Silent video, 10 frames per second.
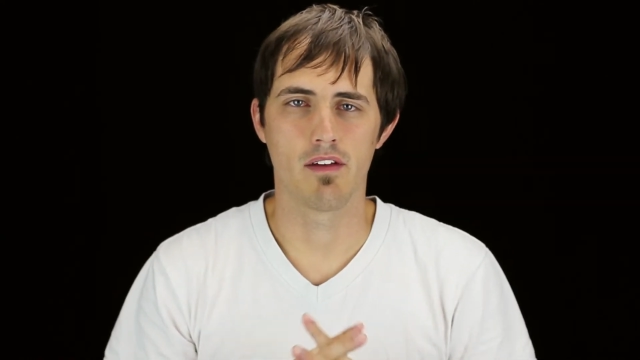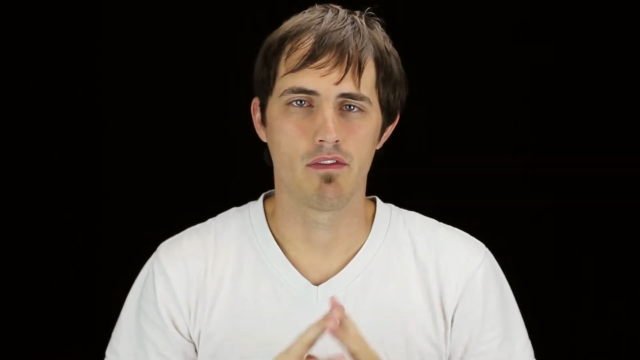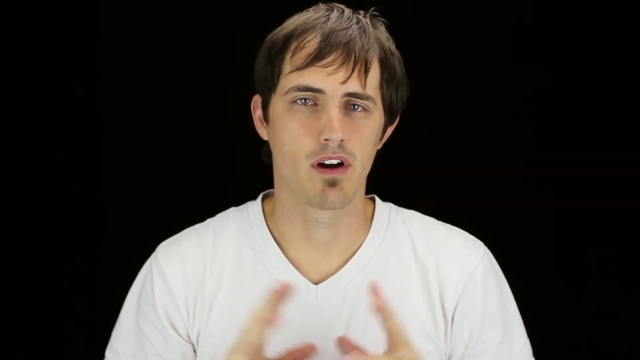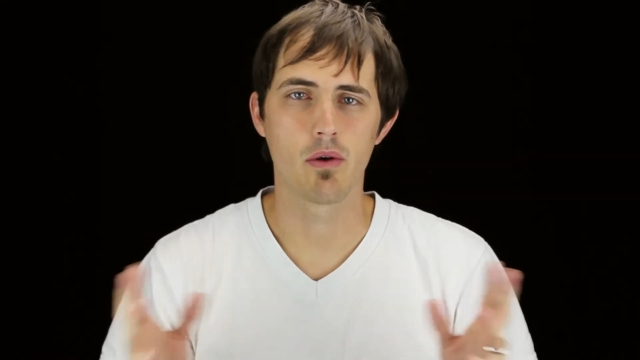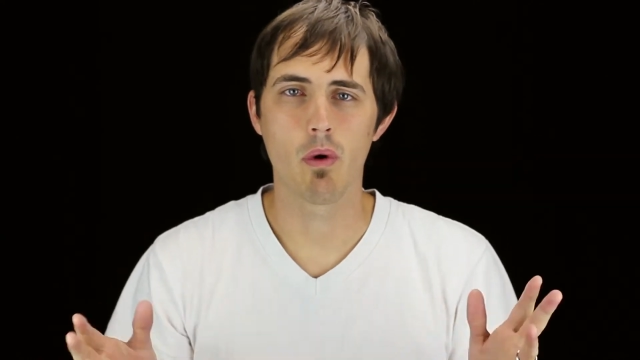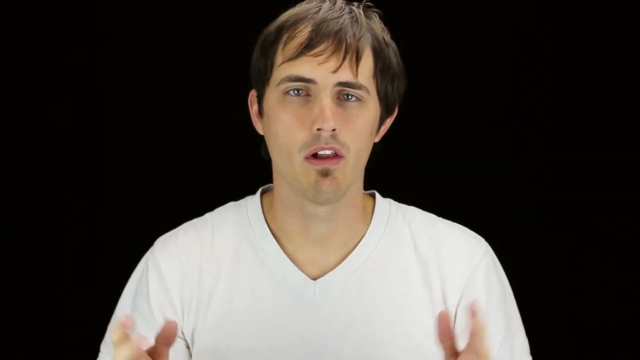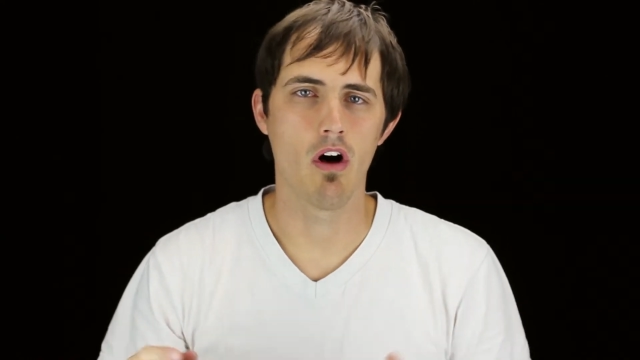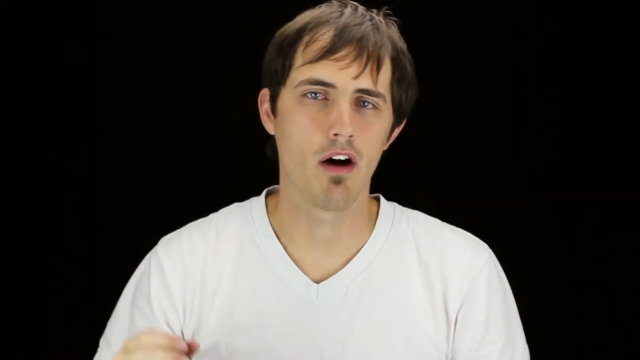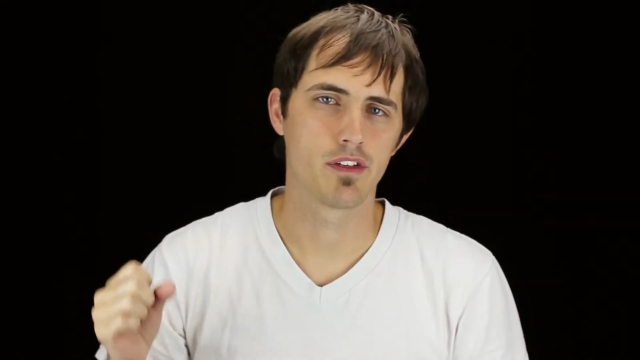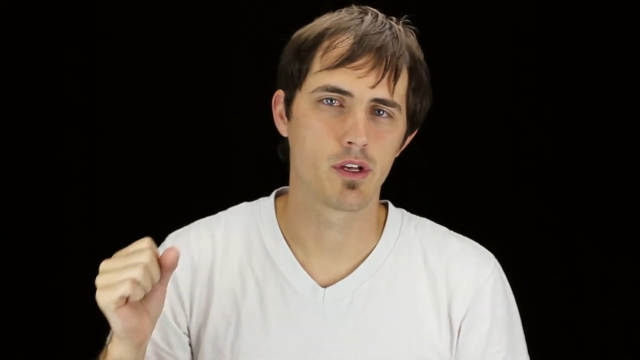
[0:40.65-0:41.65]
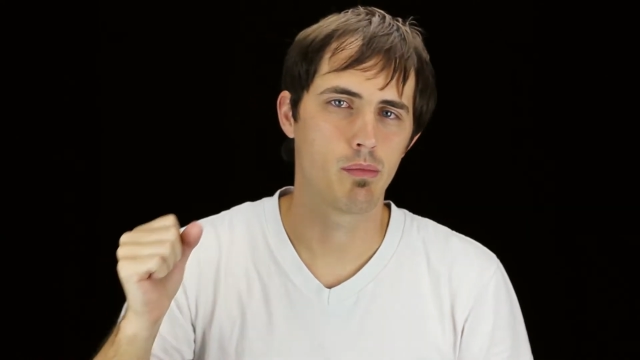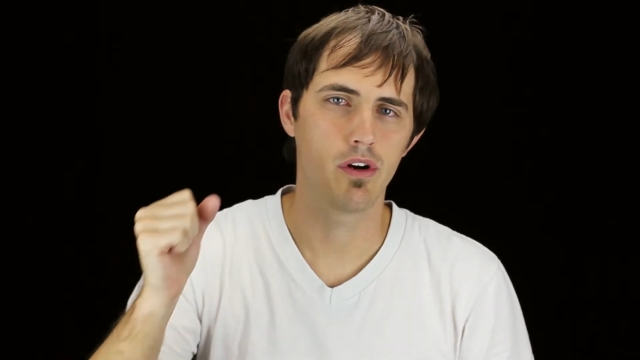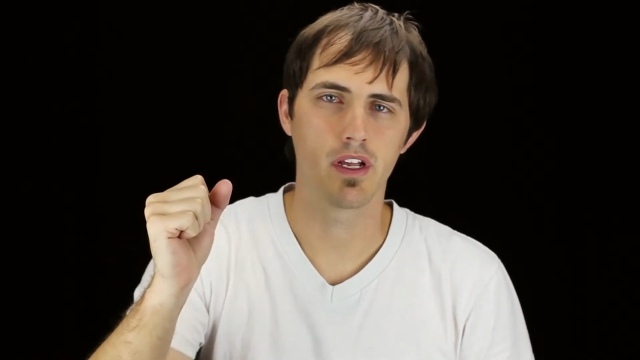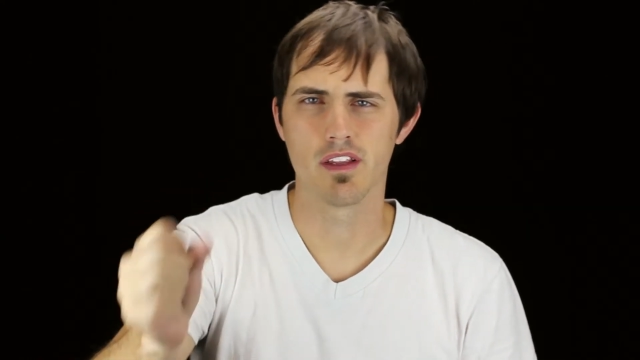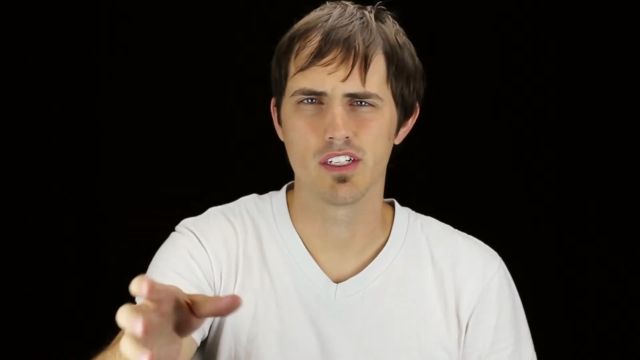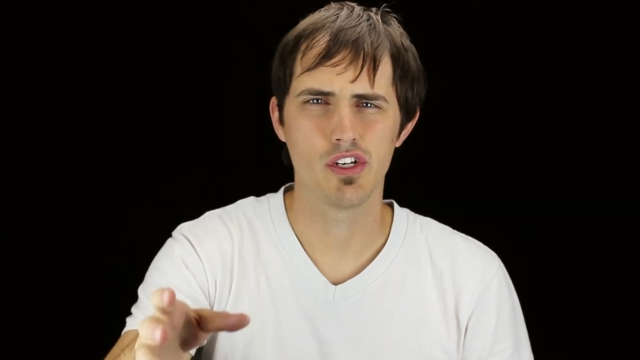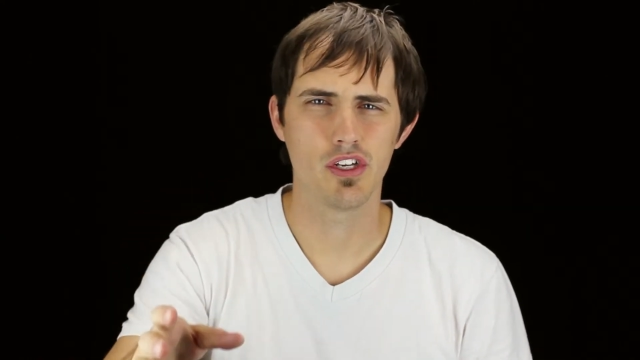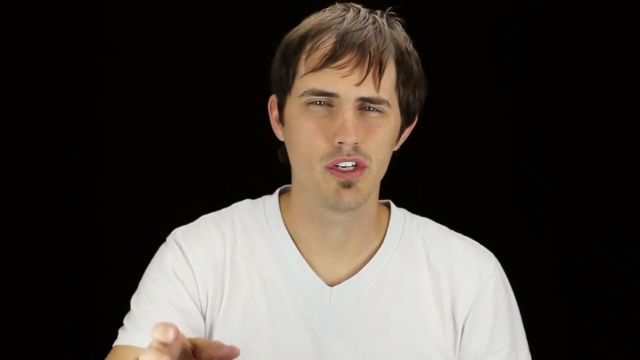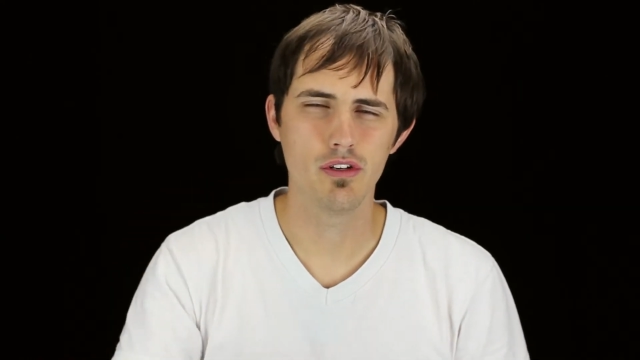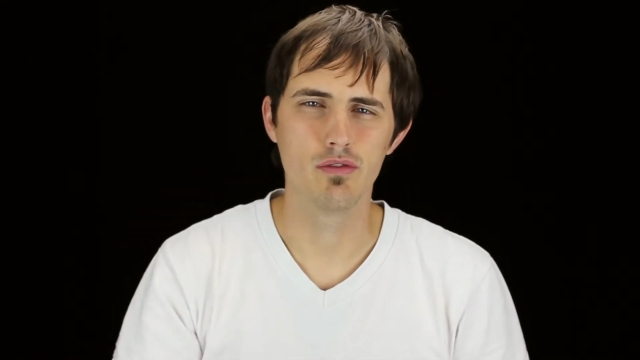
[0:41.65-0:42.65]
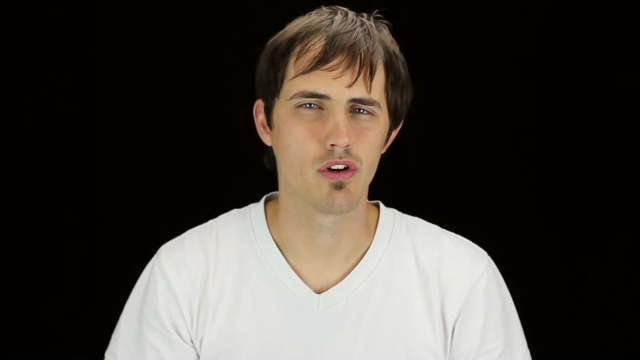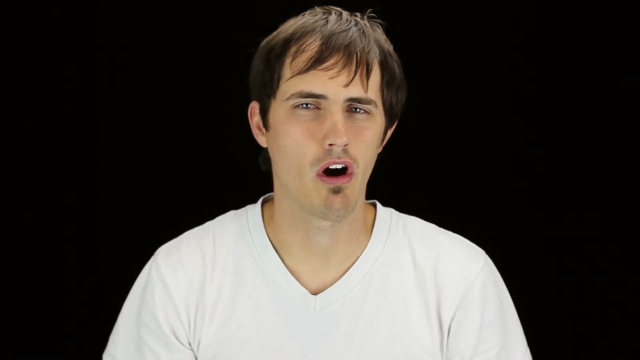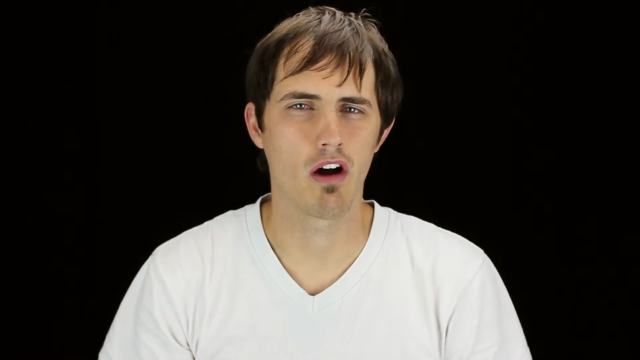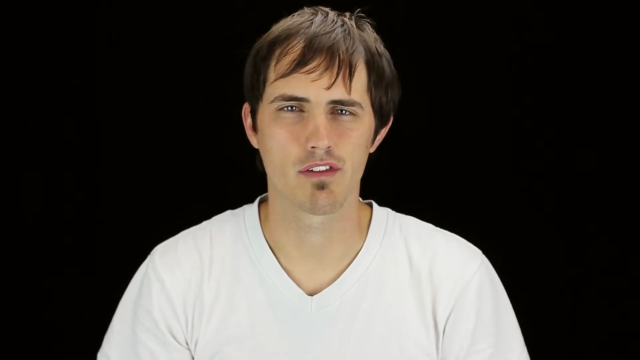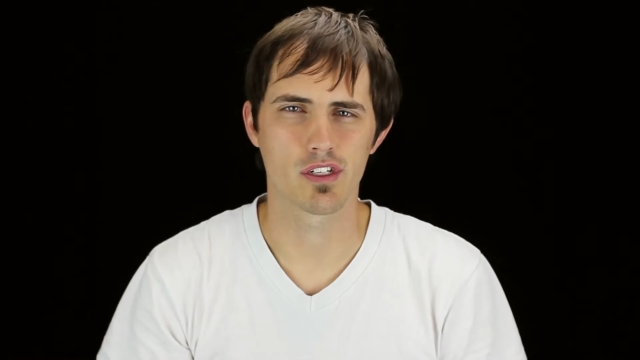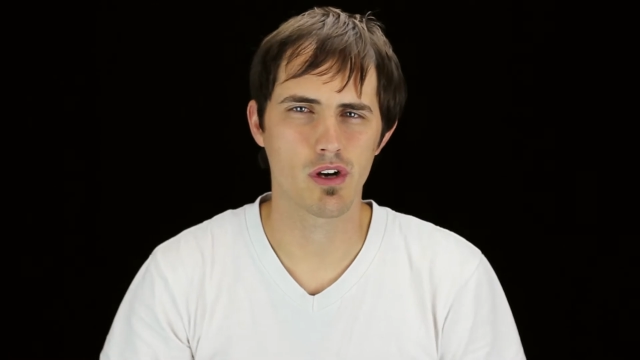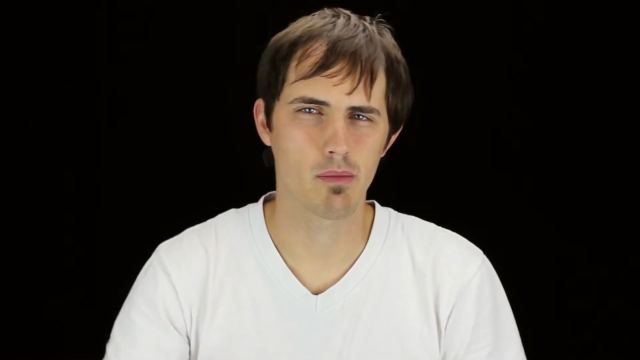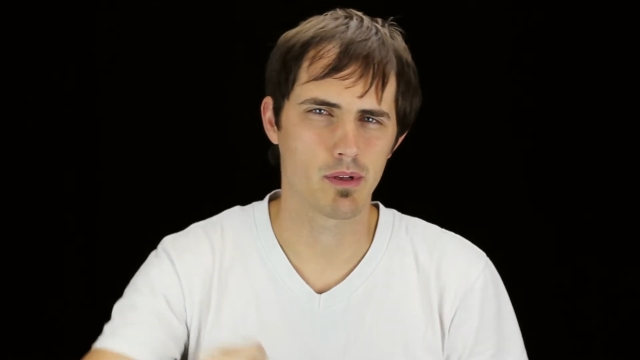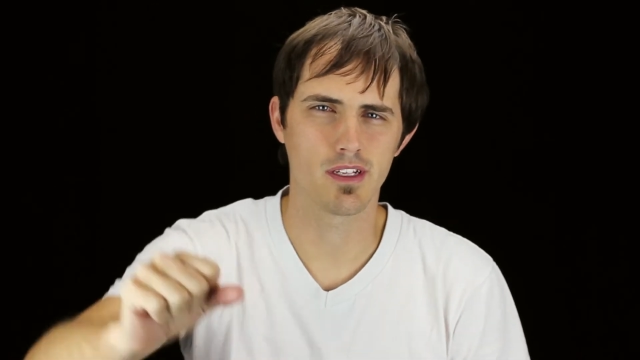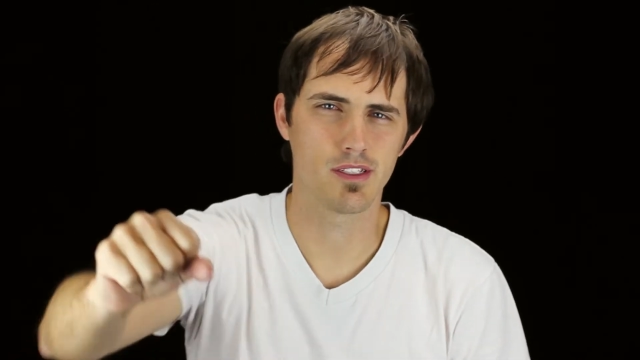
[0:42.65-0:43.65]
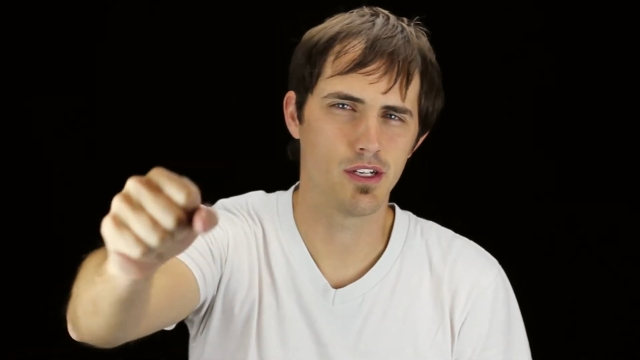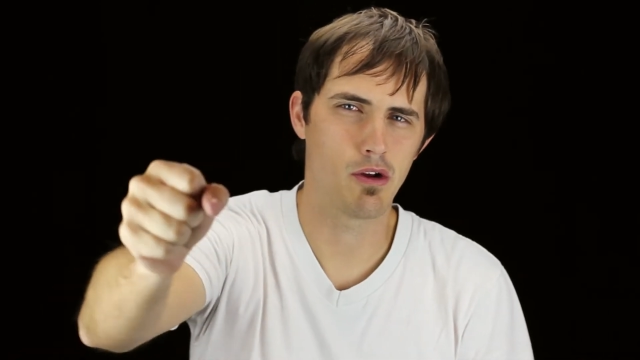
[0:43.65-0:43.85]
very well off, and they're putting in these huge offerings, dropping these,